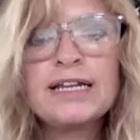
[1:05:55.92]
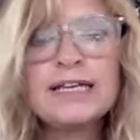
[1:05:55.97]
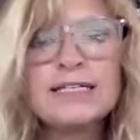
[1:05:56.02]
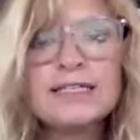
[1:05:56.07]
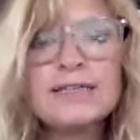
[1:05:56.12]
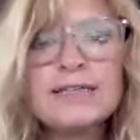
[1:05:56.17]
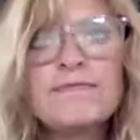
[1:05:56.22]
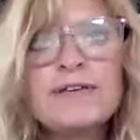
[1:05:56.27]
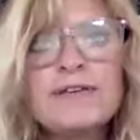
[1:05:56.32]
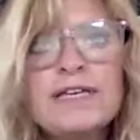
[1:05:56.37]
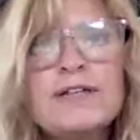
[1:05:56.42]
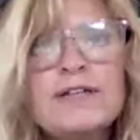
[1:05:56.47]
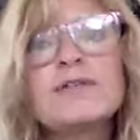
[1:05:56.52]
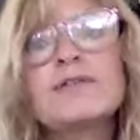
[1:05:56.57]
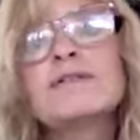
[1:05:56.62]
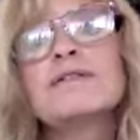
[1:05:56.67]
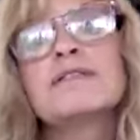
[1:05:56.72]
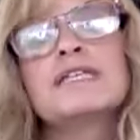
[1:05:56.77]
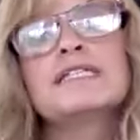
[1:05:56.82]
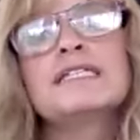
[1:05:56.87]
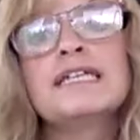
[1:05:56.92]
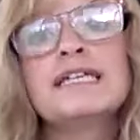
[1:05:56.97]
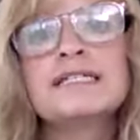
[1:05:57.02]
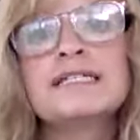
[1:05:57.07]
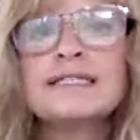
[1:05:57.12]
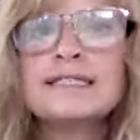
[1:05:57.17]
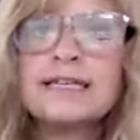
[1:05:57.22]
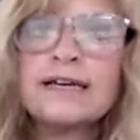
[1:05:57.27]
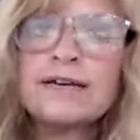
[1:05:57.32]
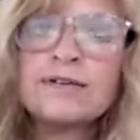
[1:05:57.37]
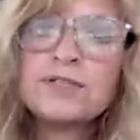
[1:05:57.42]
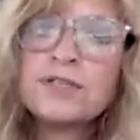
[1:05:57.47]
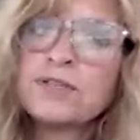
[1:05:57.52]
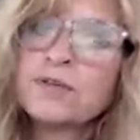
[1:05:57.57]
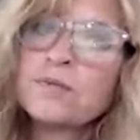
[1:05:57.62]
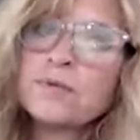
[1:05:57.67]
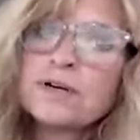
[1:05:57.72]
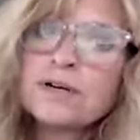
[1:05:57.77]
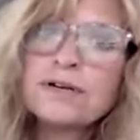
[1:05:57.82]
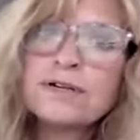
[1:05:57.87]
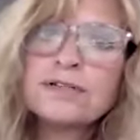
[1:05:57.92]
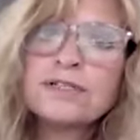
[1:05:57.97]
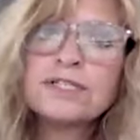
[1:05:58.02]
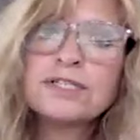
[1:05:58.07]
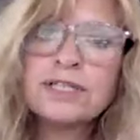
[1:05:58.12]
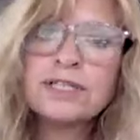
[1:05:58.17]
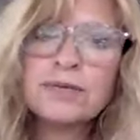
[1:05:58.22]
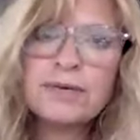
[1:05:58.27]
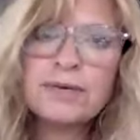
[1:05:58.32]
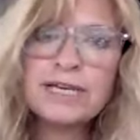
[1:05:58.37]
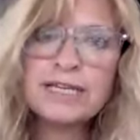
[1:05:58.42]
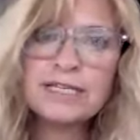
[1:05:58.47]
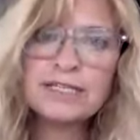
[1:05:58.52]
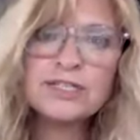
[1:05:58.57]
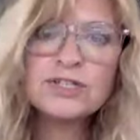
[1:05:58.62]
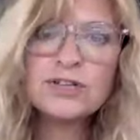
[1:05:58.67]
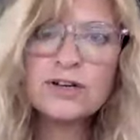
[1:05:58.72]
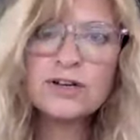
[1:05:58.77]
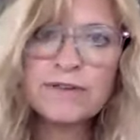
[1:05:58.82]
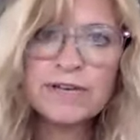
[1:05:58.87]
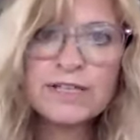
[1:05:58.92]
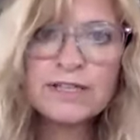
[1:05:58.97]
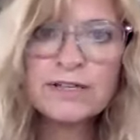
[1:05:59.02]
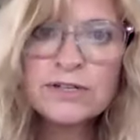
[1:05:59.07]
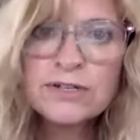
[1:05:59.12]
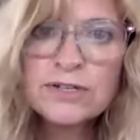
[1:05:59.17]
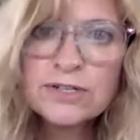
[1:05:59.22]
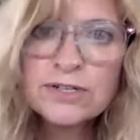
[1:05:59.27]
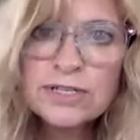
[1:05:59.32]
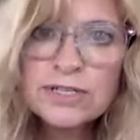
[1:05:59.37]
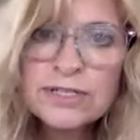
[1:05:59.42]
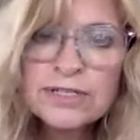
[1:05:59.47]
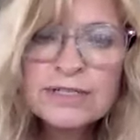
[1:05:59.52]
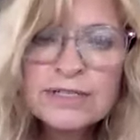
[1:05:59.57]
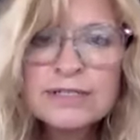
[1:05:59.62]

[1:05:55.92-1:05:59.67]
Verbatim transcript: as the vehicle that takes us out into the world so that we can serve others,